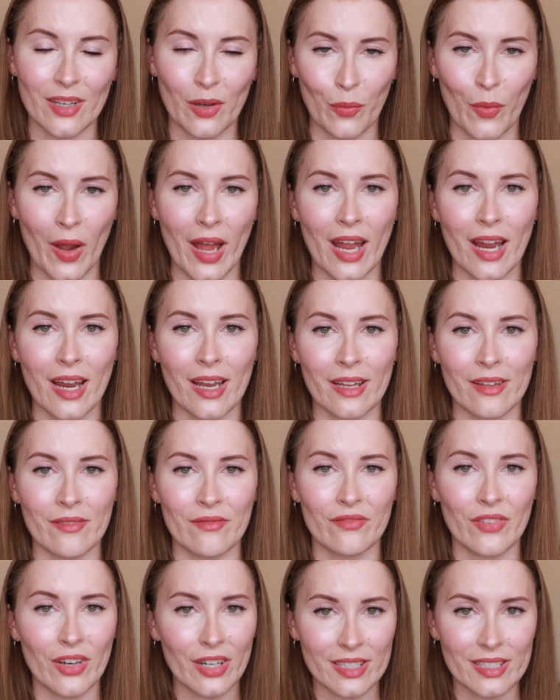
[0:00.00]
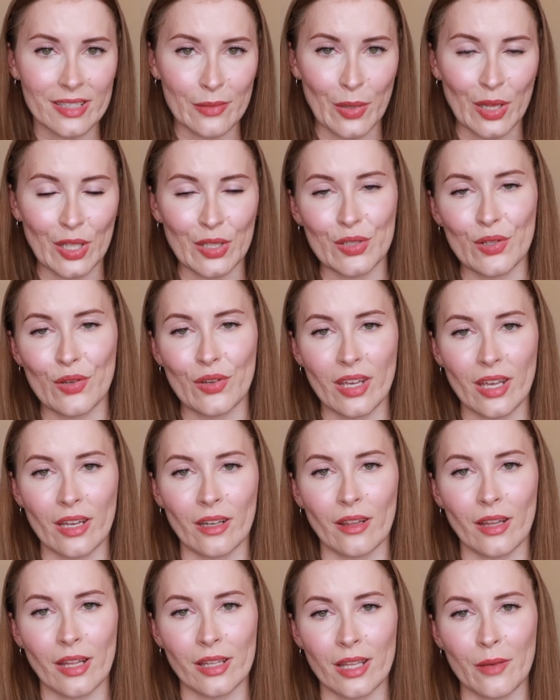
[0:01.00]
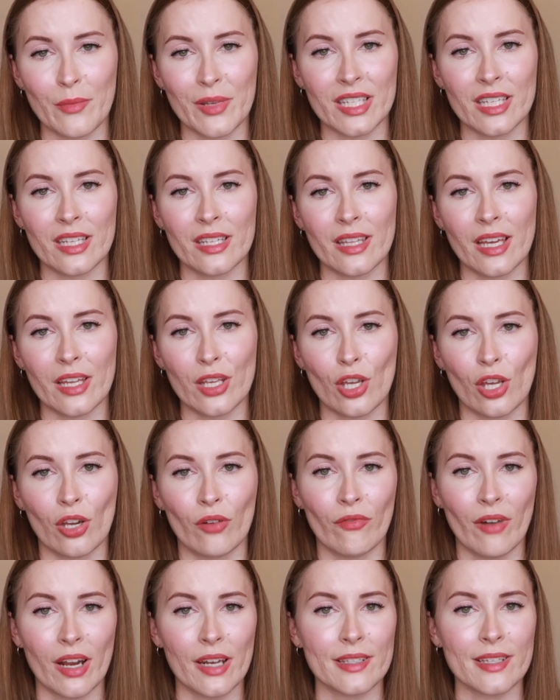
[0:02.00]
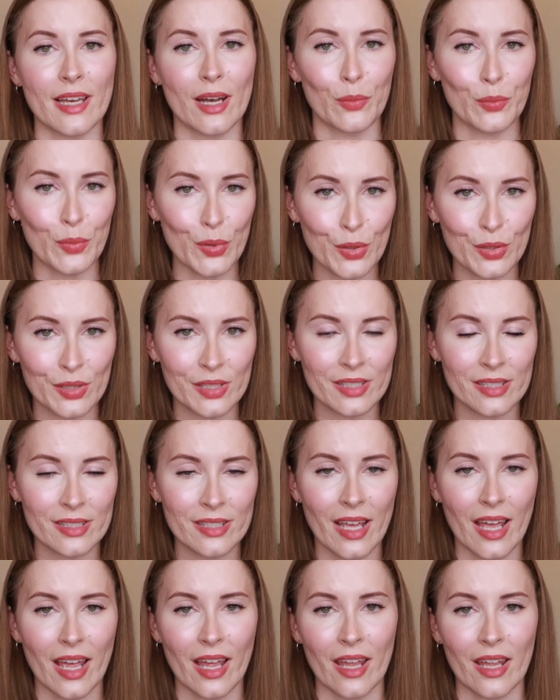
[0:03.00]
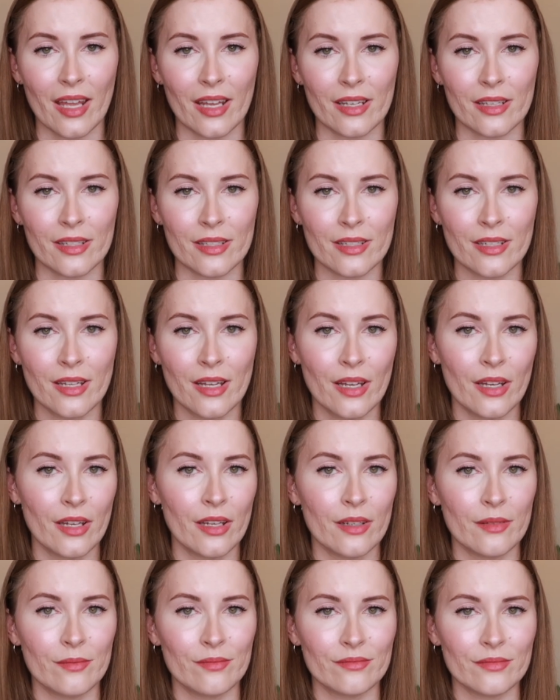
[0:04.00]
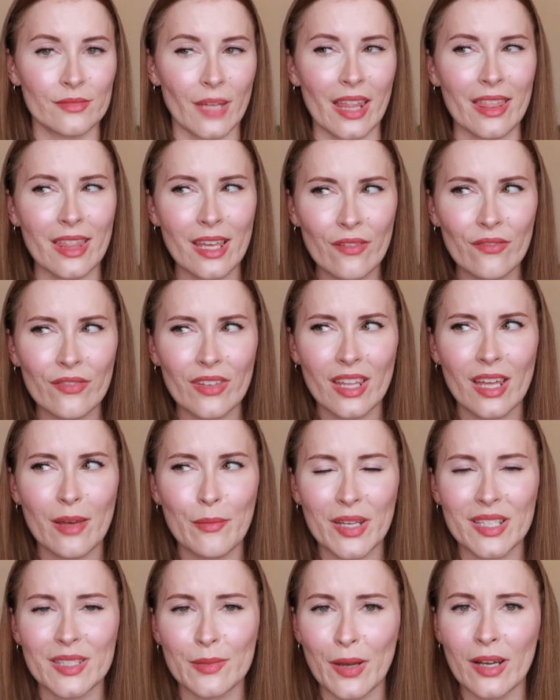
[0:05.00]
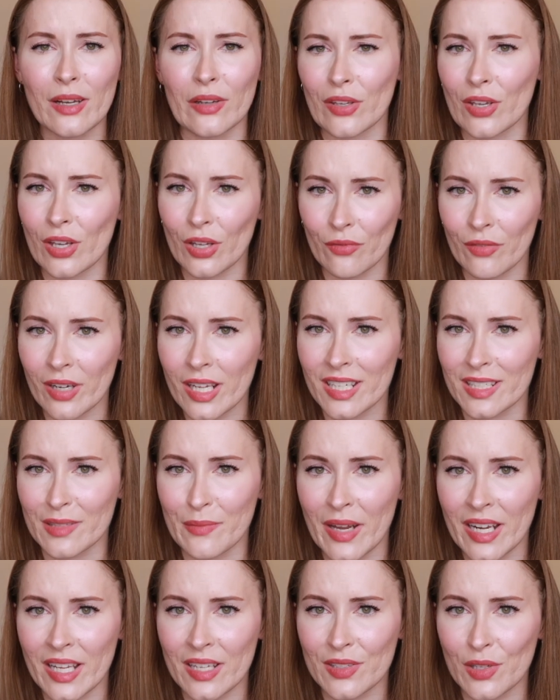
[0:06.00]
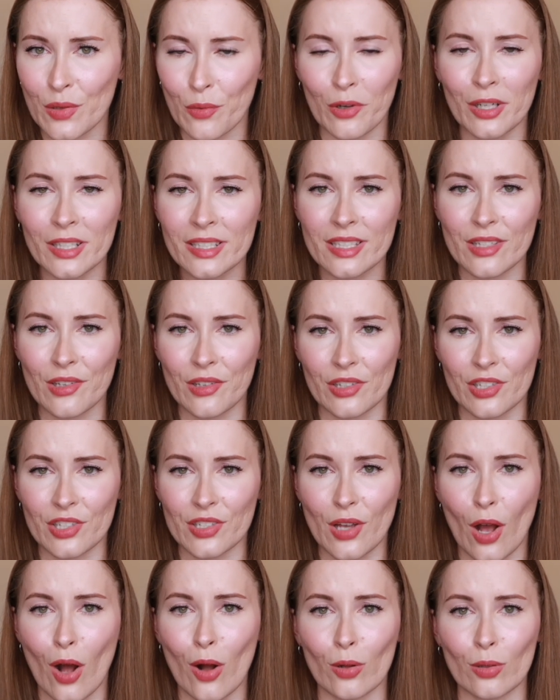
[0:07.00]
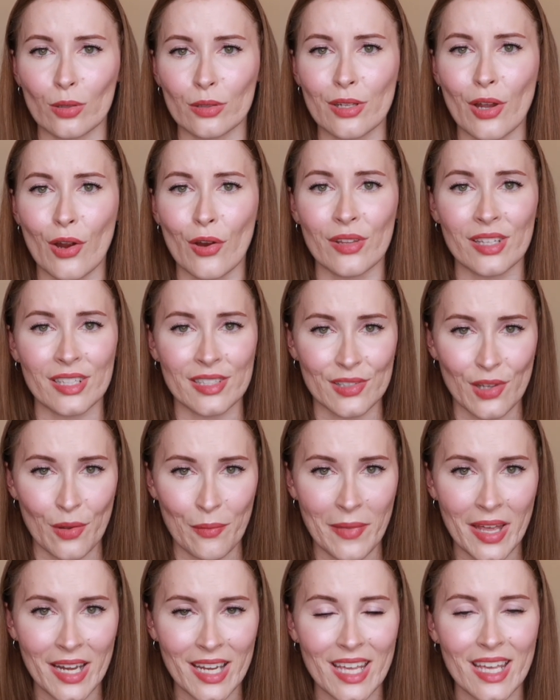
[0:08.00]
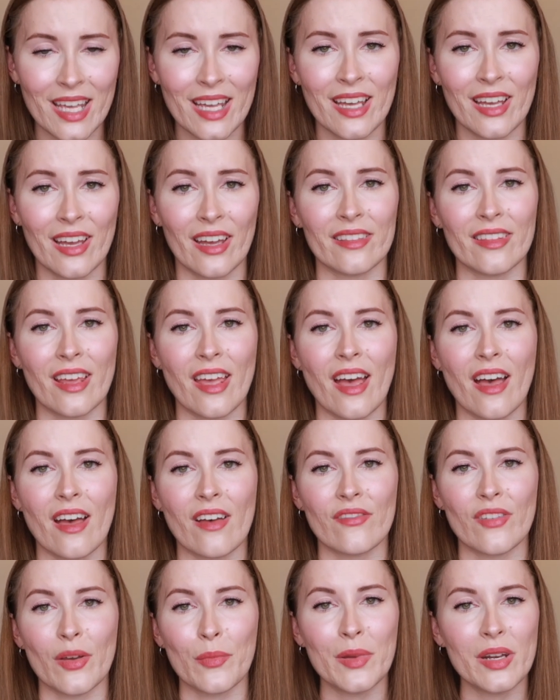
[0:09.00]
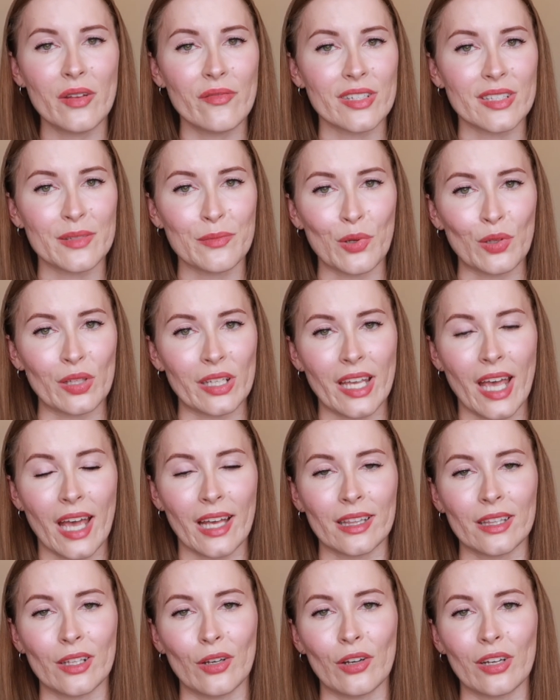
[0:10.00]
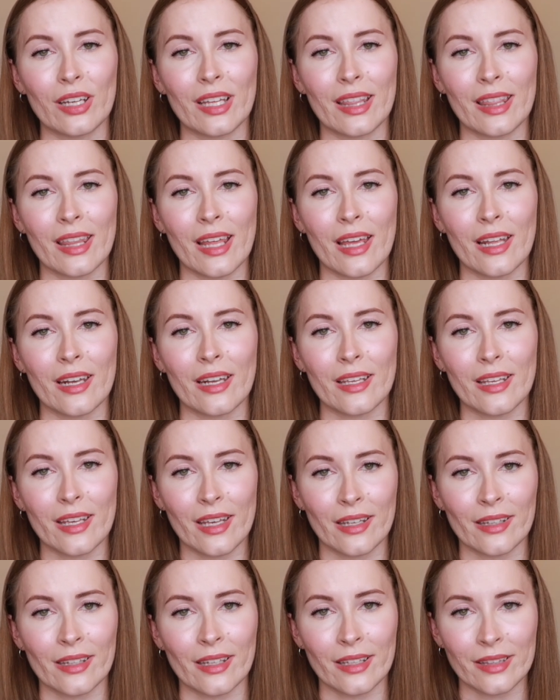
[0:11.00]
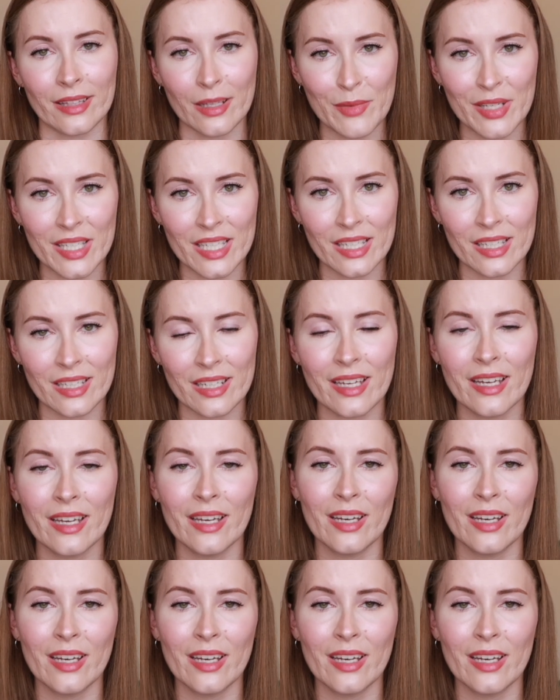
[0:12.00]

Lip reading: a way very similar to Kindle Unlimited that you can rent out books, and I think for them as well, you can read as many as you want. You can just hold only so many, and they have a bit of a smaller catalogue than Kindle Unlimited,